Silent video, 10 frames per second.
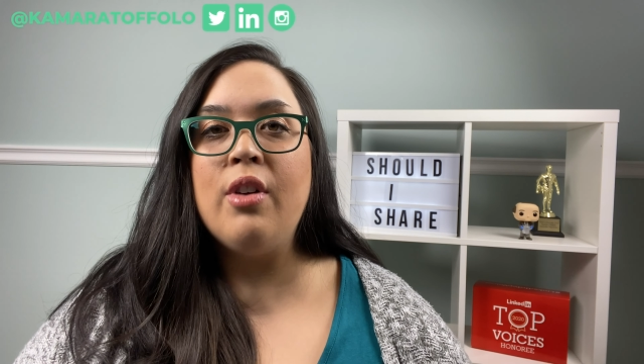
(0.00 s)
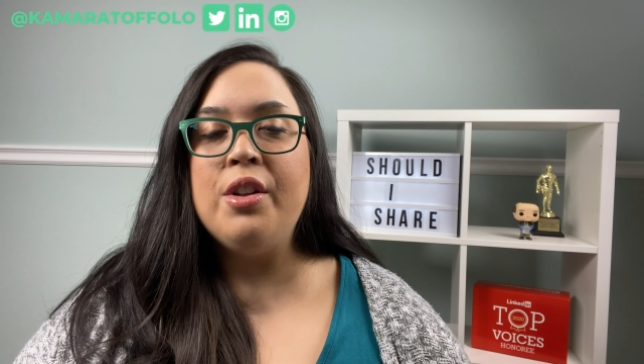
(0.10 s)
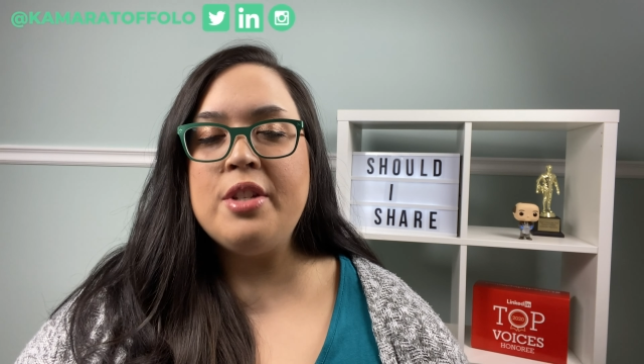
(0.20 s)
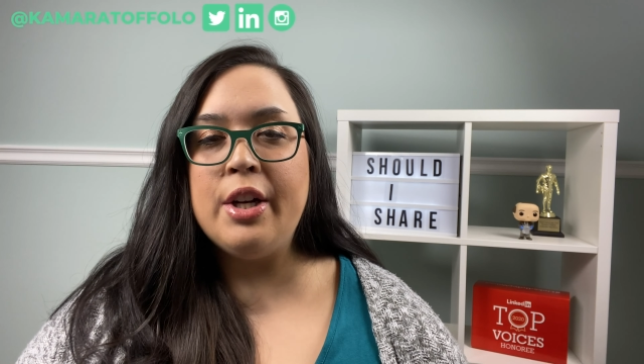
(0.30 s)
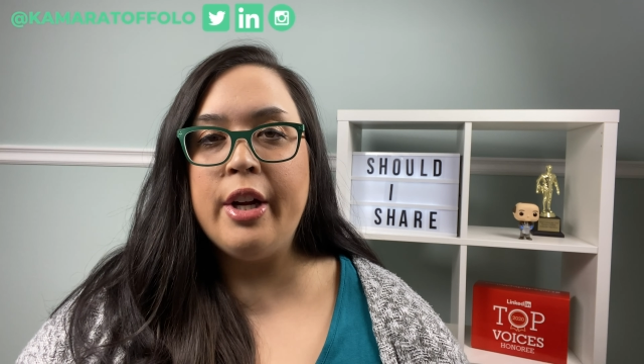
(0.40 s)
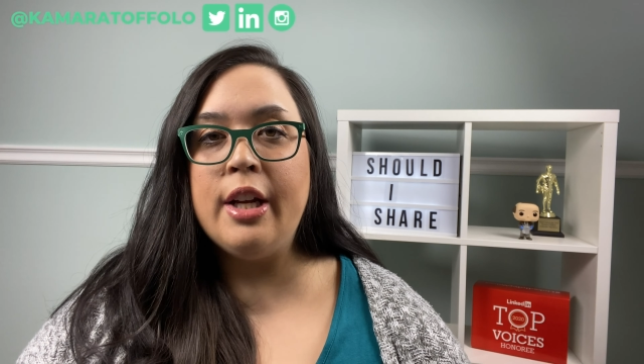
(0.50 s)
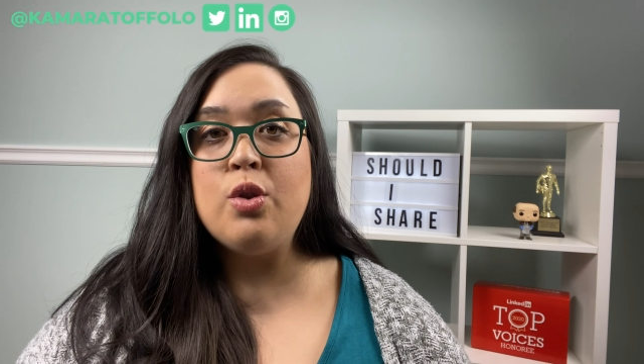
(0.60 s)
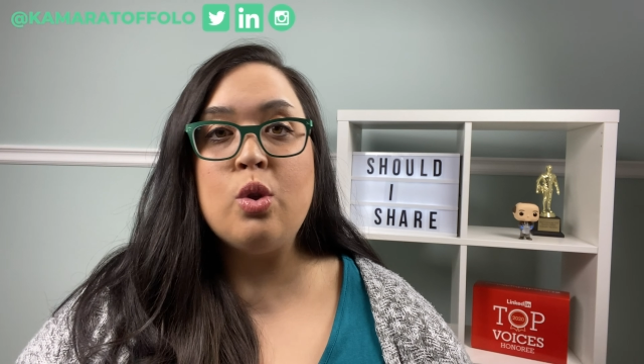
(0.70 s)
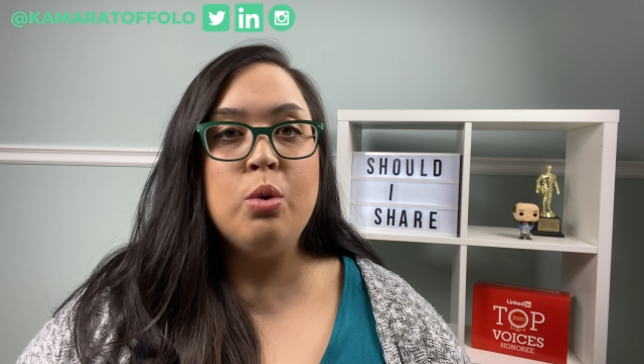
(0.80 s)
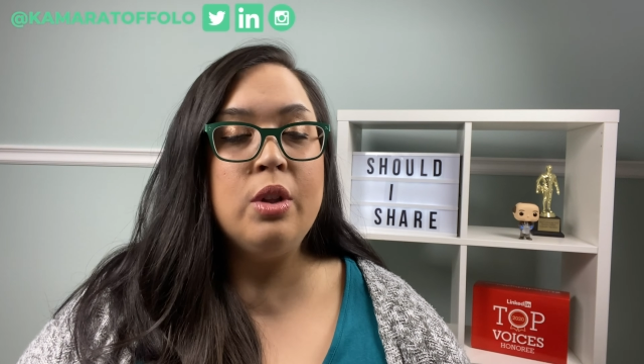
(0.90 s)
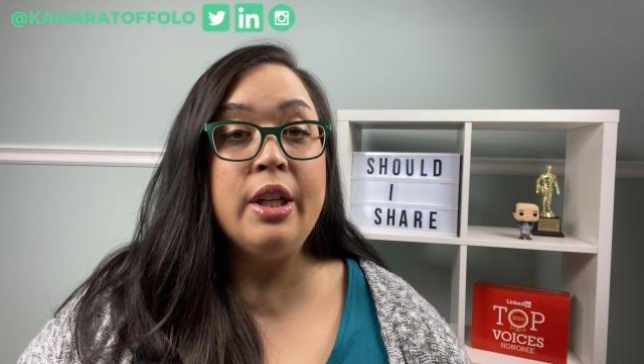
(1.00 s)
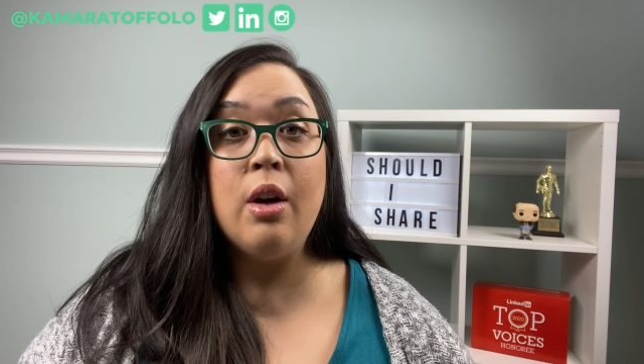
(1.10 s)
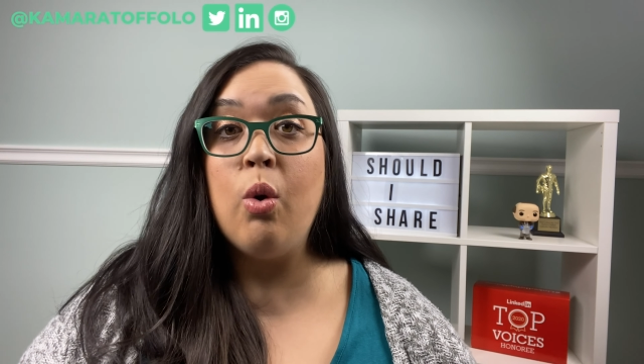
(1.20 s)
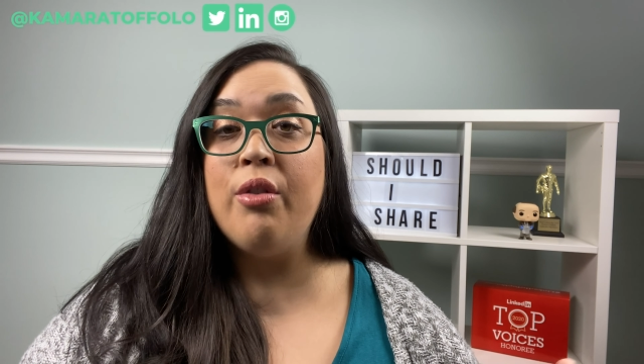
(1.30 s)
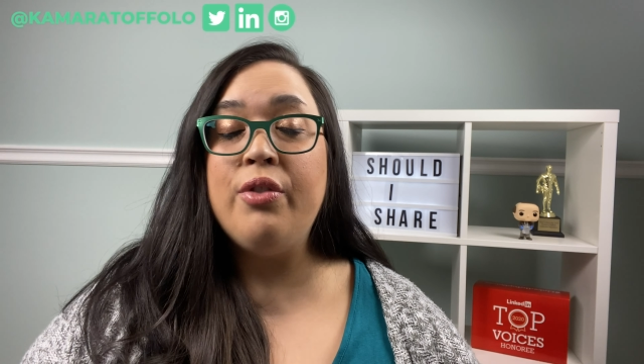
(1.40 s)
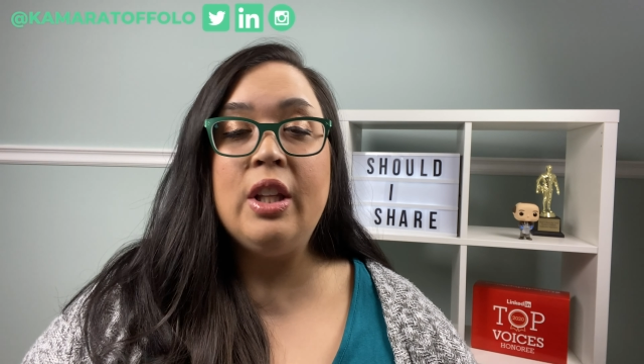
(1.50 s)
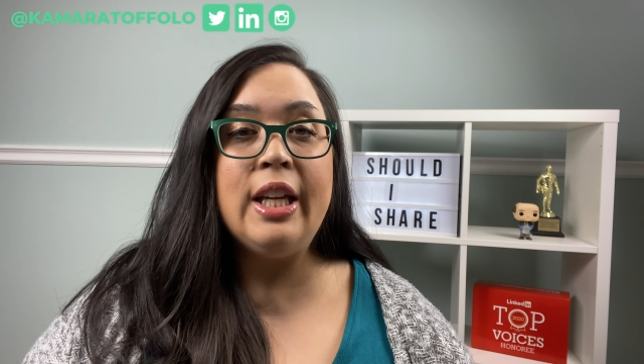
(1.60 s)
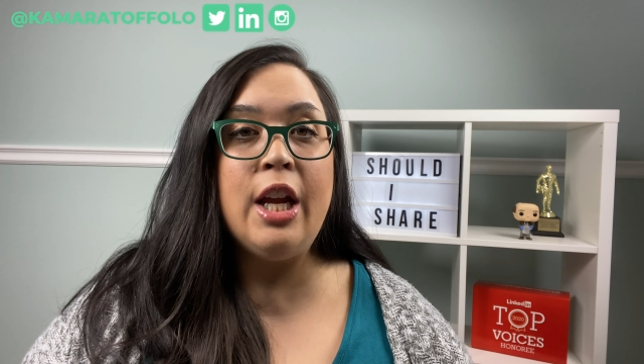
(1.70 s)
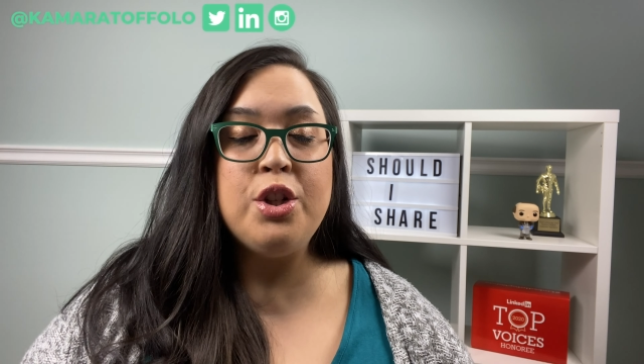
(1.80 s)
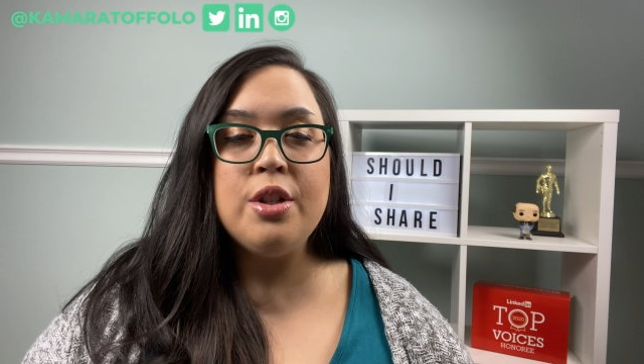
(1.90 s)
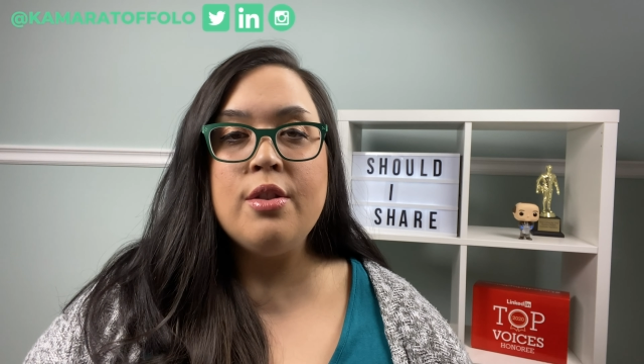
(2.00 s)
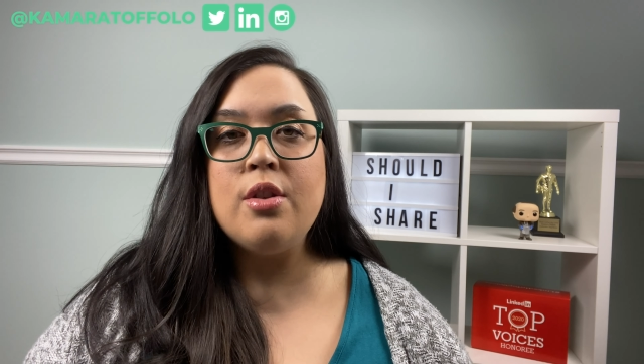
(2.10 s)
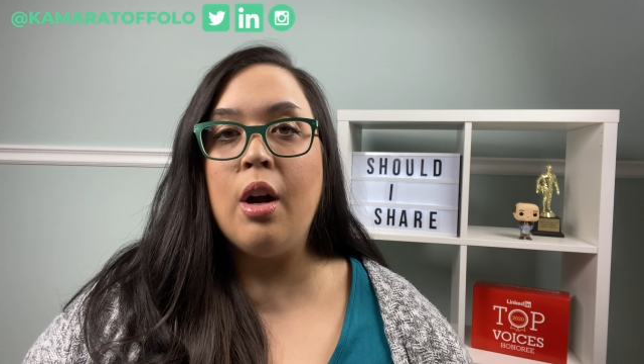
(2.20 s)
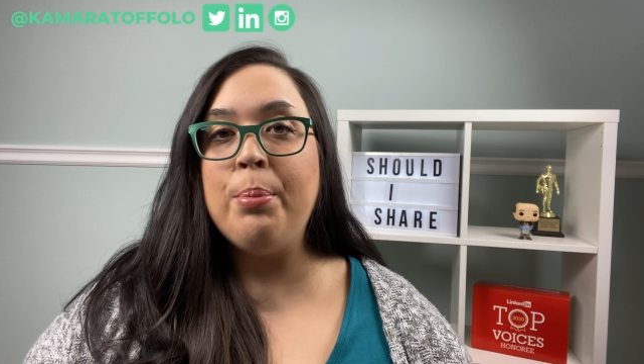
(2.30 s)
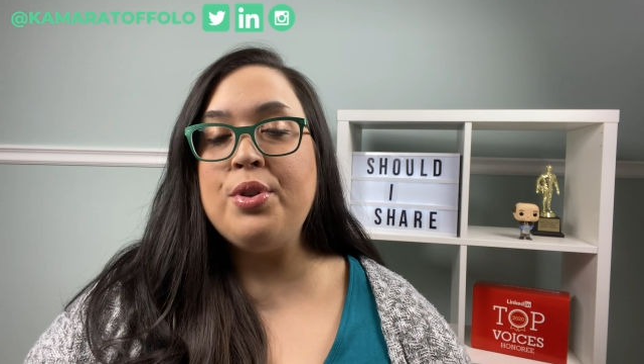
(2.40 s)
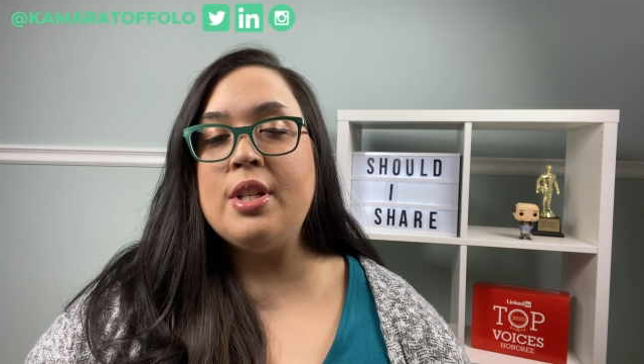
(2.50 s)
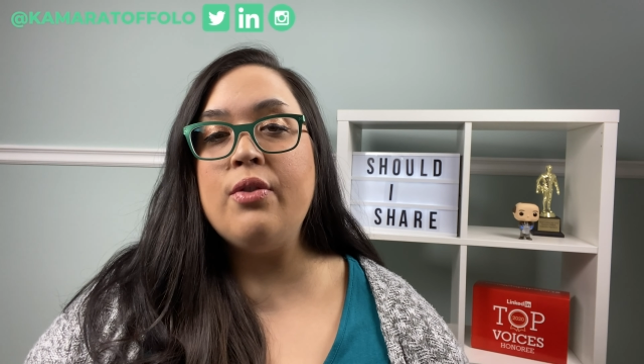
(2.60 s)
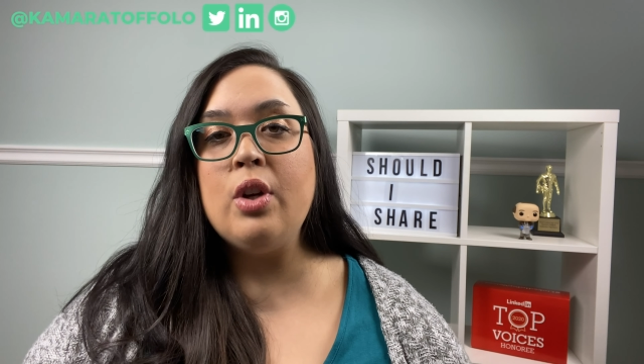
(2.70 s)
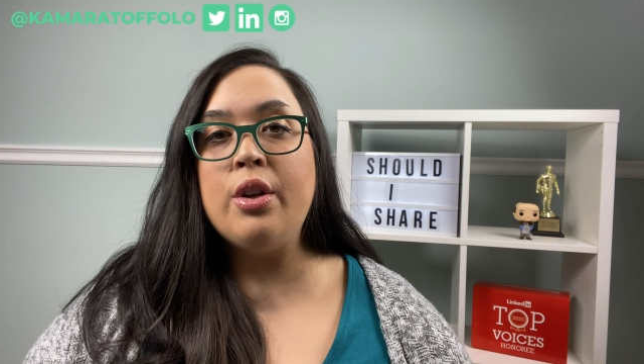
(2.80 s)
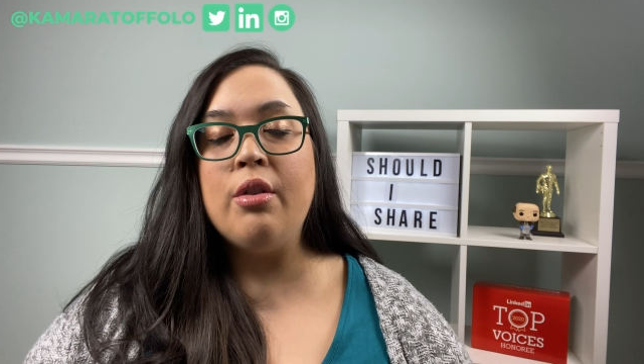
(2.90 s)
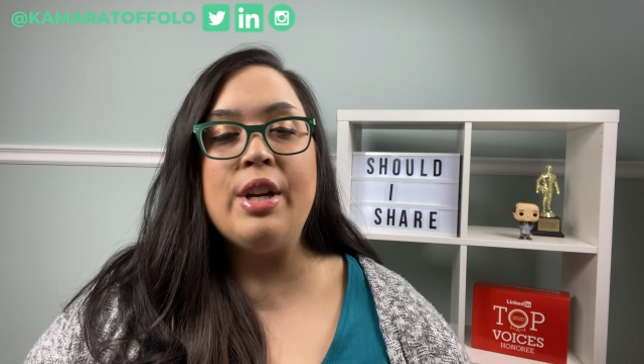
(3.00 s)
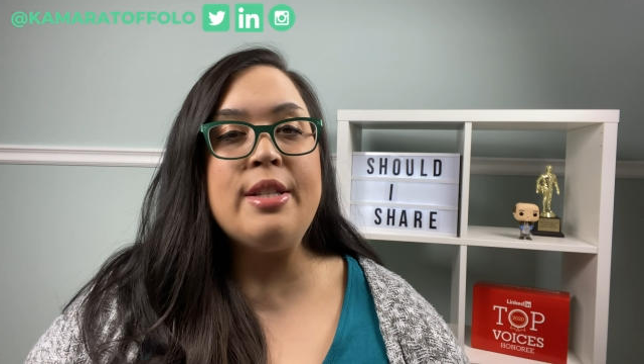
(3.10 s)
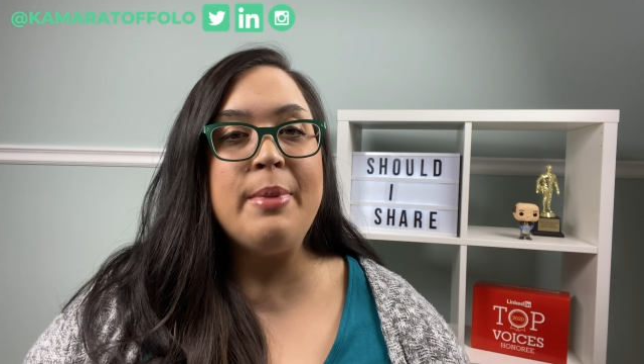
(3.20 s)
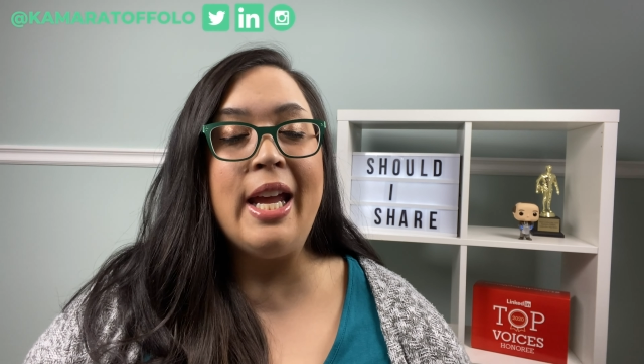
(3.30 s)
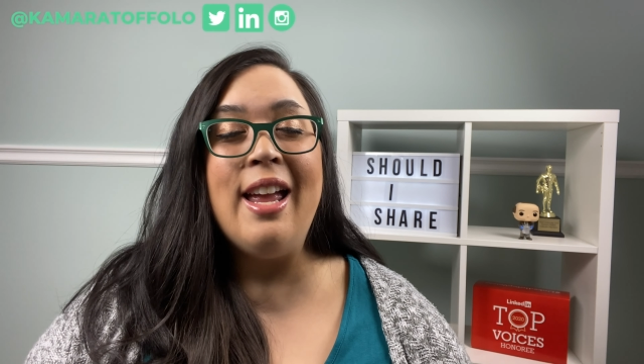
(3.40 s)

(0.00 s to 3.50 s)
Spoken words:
volunteering, schooling, or affiliations are perceived on your resume,